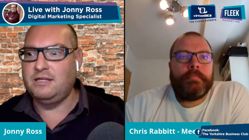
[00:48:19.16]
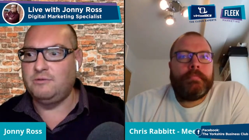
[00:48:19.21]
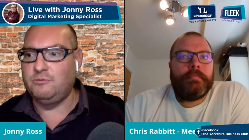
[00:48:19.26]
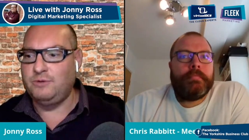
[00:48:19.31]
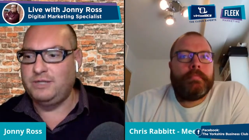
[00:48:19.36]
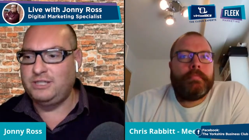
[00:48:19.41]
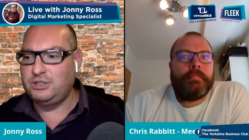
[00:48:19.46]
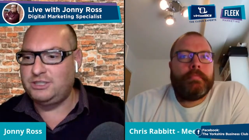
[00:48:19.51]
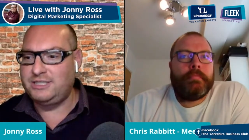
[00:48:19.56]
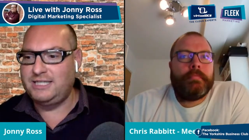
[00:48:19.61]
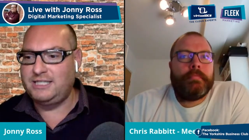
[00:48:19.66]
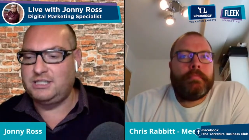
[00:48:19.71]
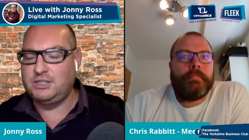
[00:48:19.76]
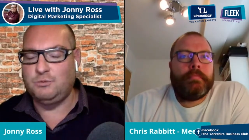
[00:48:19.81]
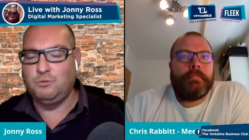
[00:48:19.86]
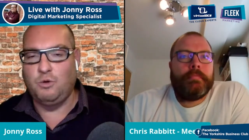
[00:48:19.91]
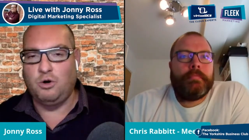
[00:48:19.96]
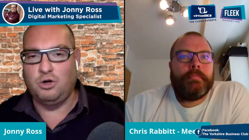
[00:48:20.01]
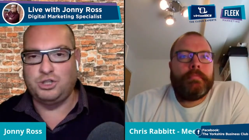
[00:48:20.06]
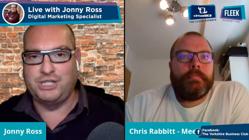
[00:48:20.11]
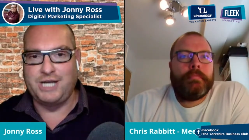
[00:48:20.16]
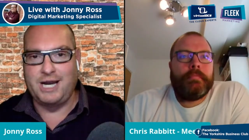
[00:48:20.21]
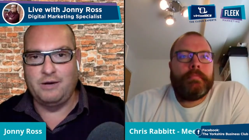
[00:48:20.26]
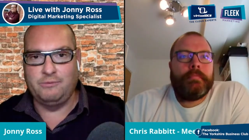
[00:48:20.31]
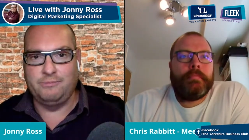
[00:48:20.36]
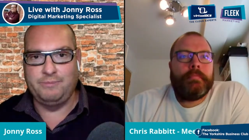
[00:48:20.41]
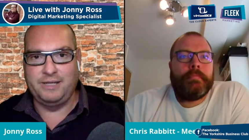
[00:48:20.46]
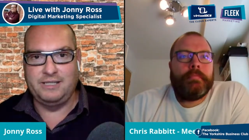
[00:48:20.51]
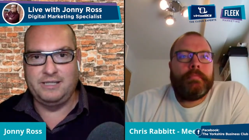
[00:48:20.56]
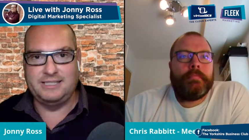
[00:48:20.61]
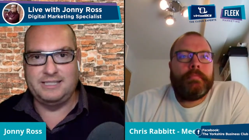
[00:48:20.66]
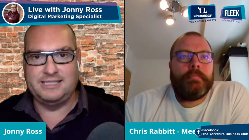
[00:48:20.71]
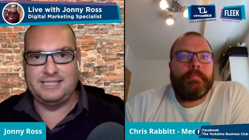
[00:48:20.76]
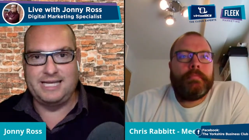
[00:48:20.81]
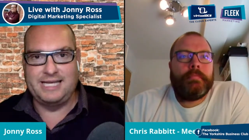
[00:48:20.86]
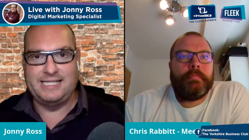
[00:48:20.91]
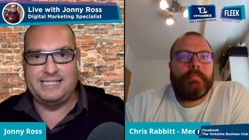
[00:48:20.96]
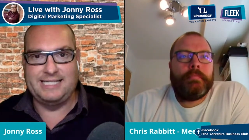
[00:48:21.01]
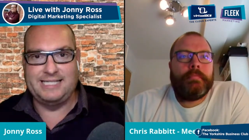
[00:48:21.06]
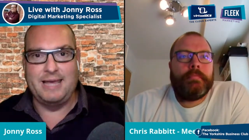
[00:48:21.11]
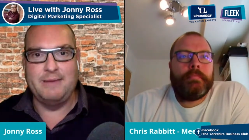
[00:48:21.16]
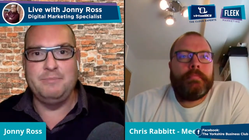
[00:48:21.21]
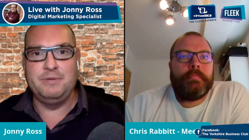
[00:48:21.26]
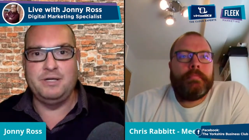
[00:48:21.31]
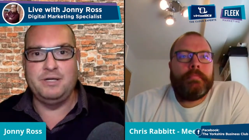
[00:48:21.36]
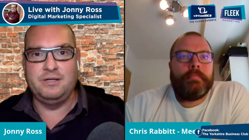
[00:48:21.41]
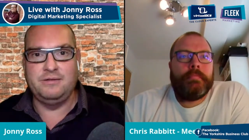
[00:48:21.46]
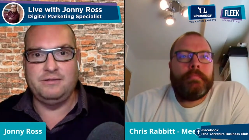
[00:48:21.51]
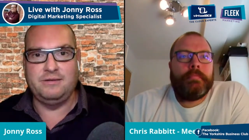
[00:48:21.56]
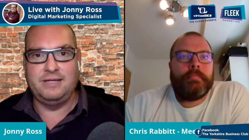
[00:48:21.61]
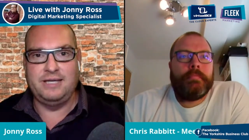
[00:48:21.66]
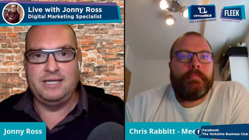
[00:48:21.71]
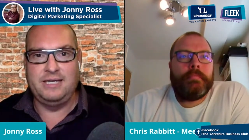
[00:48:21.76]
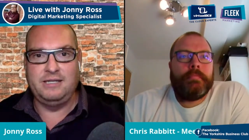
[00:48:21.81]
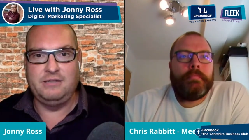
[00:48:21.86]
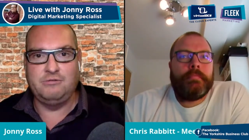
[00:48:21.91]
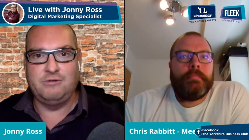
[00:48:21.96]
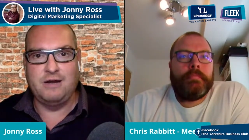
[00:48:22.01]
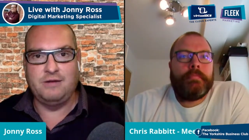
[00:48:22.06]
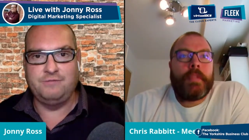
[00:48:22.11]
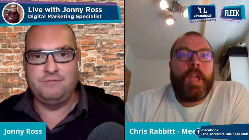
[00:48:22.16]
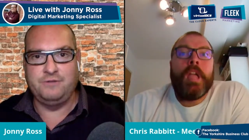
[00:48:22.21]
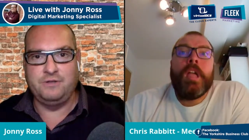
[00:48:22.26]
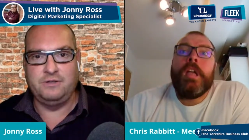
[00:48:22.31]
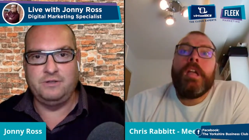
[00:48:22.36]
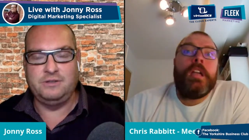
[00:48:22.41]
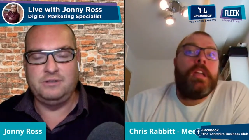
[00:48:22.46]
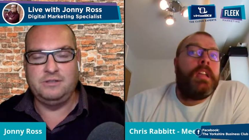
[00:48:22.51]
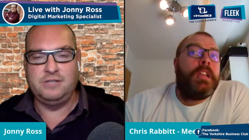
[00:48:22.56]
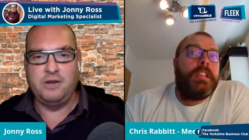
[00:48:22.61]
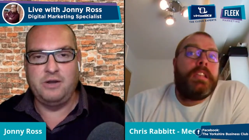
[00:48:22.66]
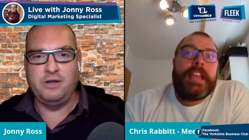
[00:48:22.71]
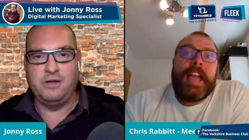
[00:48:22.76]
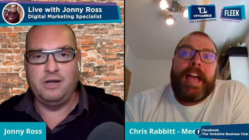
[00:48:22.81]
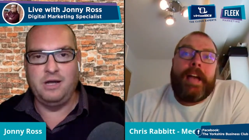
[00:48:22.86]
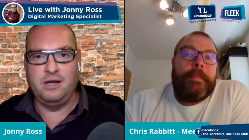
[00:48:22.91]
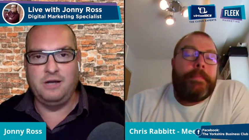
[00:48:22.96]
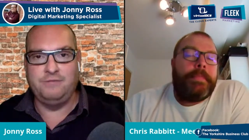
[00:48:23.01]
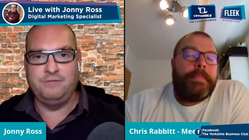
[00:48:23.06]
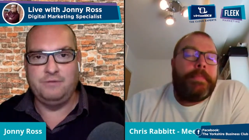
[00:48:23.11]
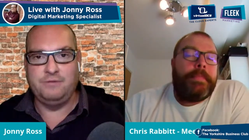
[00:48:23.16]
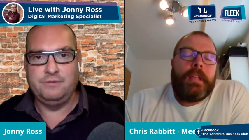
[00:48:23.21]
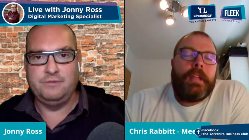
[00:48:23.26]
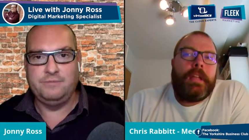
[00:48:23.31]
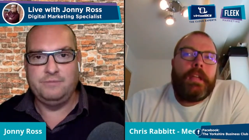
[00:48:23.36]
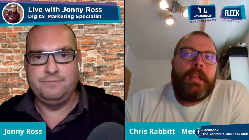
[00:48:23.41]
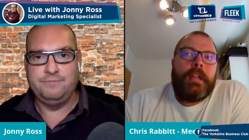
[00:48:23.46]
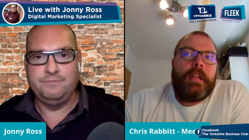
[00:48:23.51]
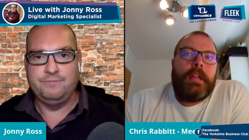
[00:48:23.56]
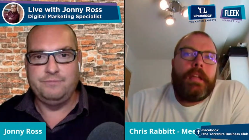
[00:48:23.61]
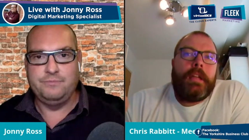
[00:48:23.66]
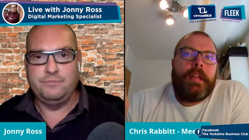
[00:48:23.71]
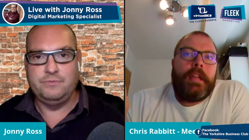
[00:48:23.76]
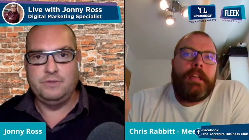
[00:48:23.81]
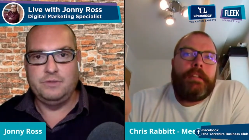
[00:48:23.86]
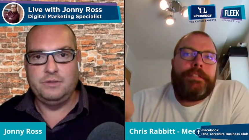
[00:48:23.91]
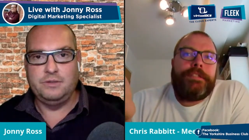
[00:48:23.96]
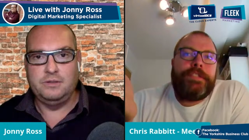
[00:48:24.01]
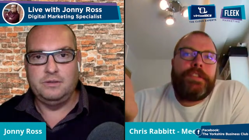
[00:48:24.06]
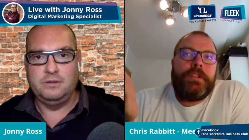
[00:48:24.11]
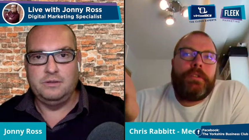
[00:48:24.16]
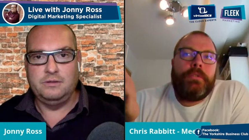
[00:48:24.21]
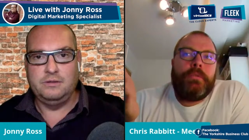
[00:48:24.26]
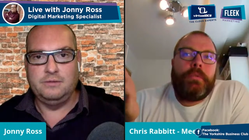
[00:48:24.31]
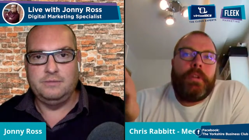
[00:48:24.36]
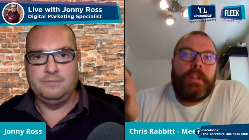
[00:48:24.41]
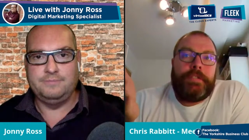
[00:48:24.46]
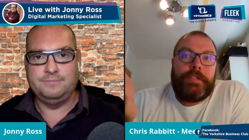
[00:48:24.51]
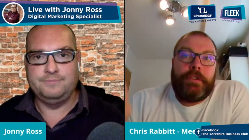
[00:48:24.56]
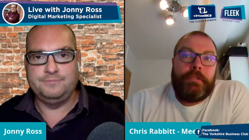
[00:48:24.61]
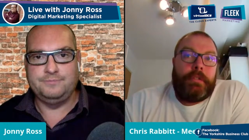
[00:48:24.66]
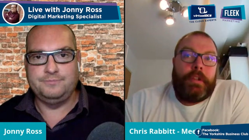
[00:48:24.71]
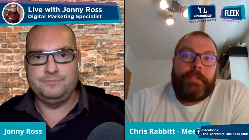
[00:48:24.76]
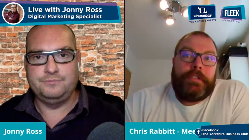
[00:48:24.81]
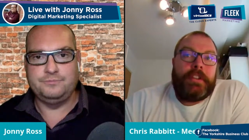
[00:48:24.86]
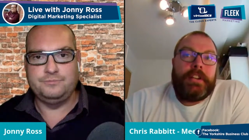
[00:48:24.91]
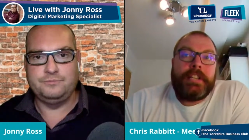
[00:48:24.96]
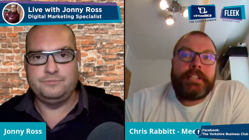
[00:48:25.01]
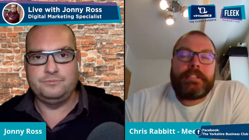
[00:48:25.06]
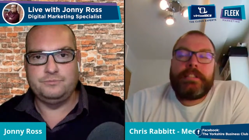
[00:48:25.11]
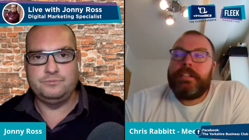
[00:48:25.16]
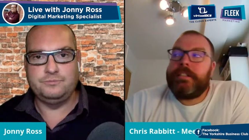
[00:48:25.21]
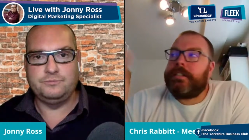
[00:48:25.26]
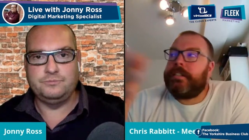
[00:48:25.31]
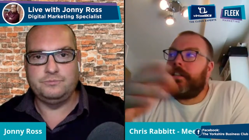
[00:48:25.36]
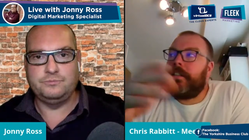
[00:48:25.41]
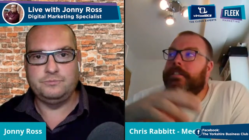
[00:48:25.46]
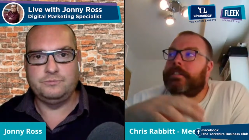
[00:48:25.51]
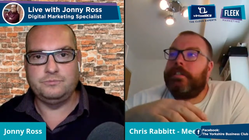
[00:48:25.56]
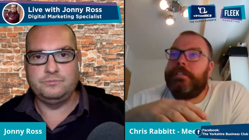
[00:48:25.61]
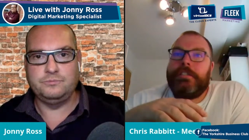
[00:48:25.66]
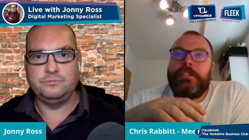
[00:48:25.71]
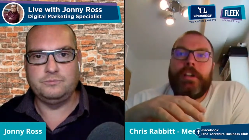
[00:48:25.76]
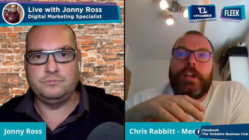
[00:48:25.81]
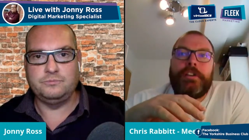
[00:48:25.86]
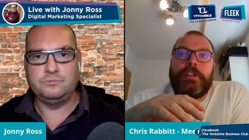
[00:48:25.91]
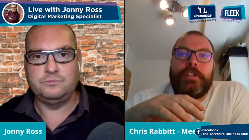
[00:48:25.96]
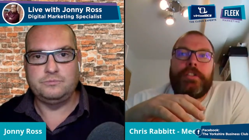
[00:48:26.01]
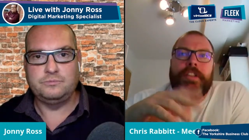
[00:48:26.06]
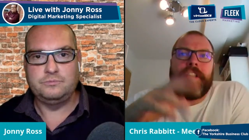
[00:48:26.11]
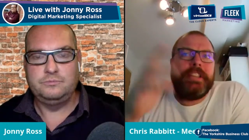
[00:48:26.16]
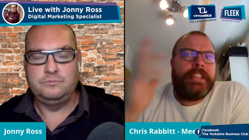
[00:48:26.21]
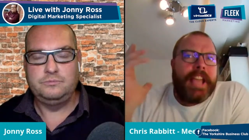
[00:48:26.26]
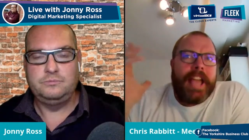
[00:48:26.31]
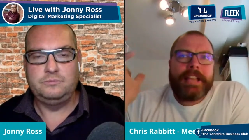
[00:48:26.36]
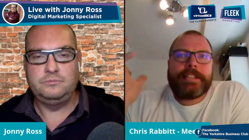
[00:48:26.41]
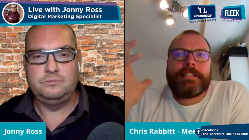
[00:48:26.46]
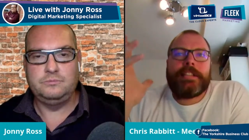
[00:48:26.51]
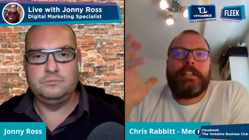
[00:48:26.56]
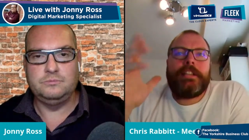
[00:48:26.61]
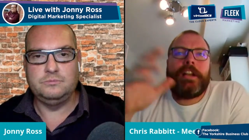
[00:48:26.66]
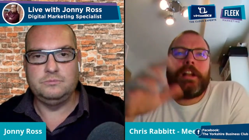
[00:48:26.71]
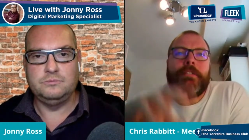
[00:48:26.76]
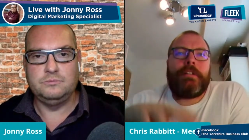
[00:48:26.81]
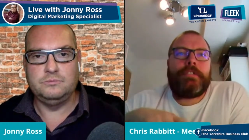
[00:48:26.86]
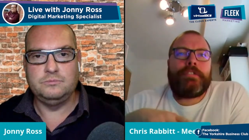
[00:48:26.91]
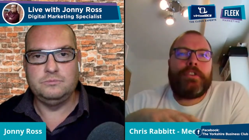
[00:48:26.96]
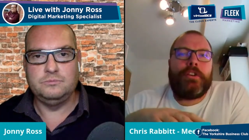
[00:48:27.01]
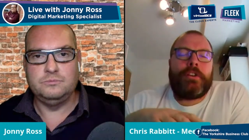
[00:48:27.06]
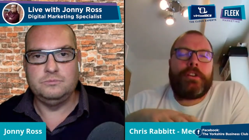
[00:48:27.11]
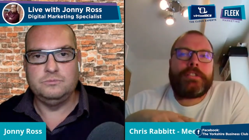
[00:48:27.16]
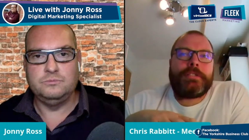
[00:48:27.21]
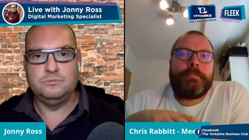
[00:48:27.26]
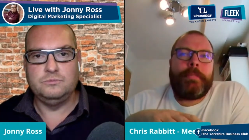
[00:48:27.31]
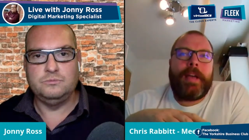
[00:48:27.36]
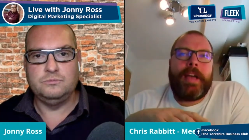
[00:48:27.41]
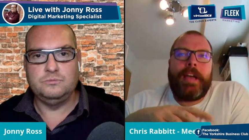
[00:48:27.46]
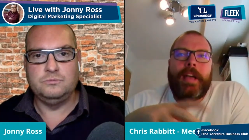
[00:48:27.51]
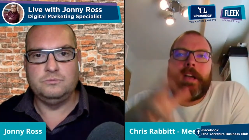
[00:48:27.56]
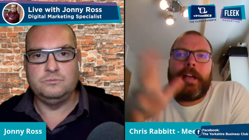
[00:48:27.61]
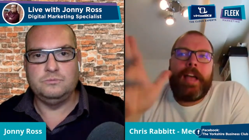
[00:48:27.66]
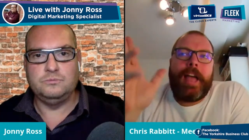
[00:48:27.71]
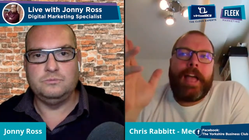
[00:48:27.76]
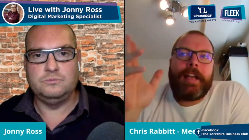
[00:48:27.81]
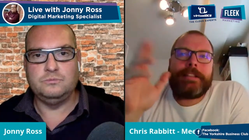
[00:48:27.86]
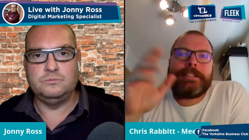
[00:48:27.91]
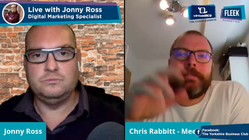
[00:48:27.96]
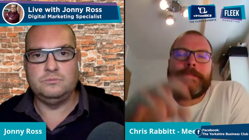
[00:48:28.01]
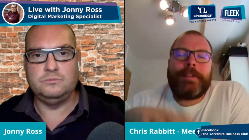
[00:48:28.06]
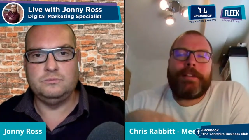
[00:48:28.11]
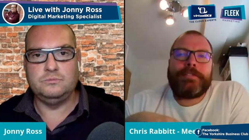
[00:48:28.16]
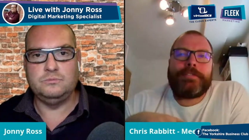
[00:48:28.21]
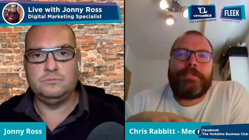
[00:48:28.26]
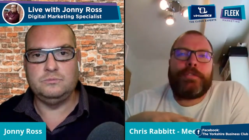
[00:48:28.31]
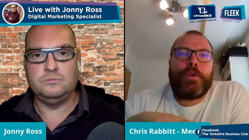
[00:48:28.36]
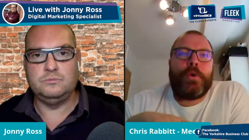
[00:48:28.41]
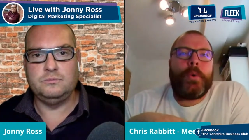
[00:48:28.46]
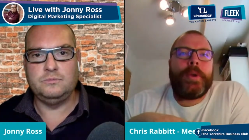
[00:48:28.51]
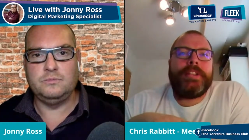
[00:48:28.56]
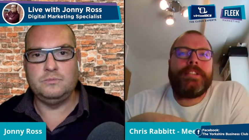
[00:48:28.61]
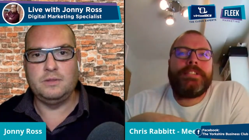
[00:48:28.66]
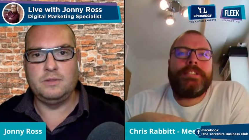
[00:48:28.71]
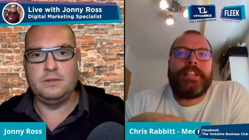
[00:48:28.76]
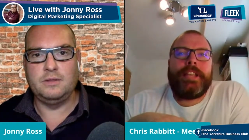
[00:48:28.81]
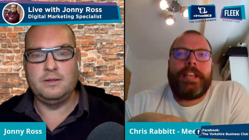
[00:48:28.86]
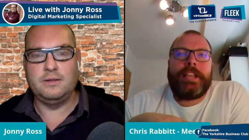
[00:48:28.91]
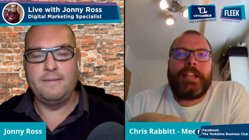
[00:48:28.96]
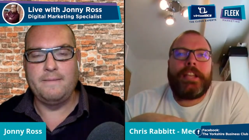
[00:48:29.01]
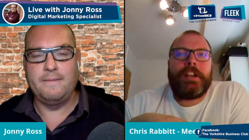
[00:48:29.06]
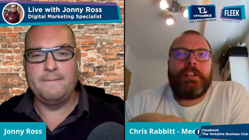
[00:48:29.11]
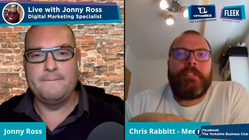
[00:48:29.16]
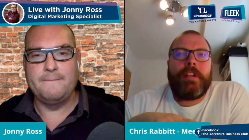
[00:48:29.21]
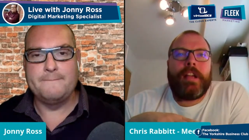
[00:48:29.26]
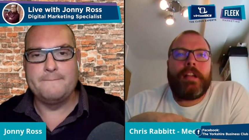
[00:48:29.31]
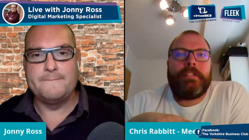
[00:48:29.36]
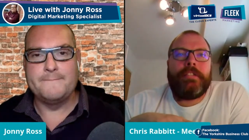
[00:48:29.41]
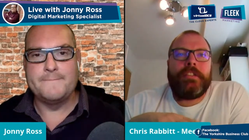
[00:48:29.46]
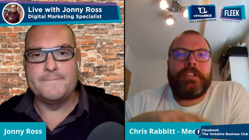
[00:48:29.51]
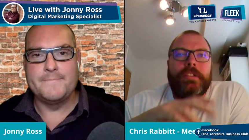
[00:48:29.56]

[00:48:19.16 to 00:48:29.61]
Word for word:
Speaker 1: that we just need to watch out because it's it's imminent the crowdfund going live. Yeah, if you
Speaker 2: if you if you're listening to this and you, and you think yes and you know i've got a spare x amount of quids kicking